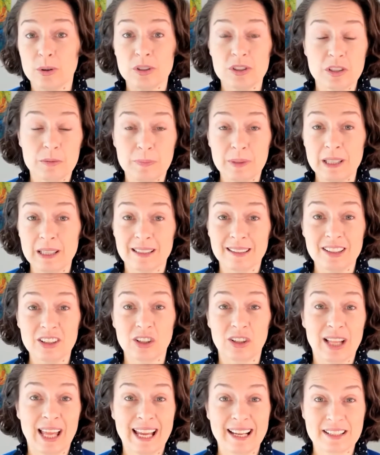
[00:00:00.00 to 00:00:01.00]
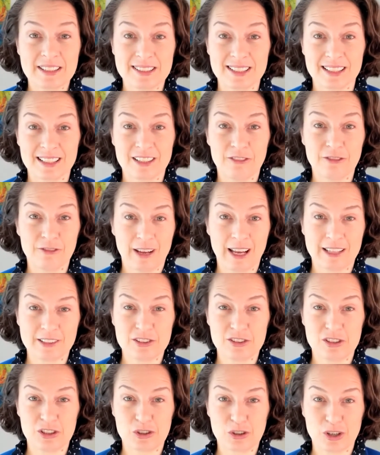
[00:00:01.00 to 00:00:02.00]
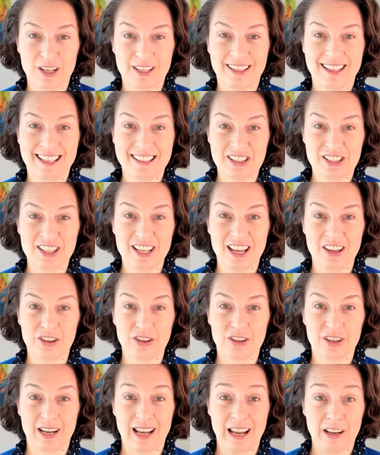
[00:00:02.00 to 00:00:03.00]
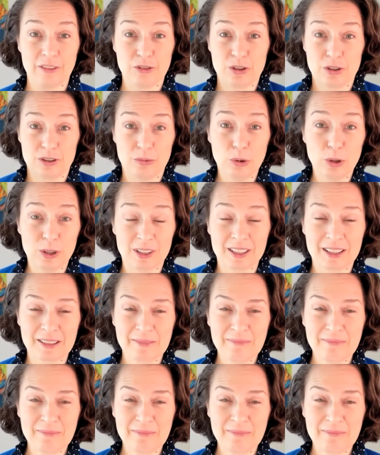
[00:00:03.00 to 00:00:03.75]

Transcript: to be a little hectic and fast to try to get together after work.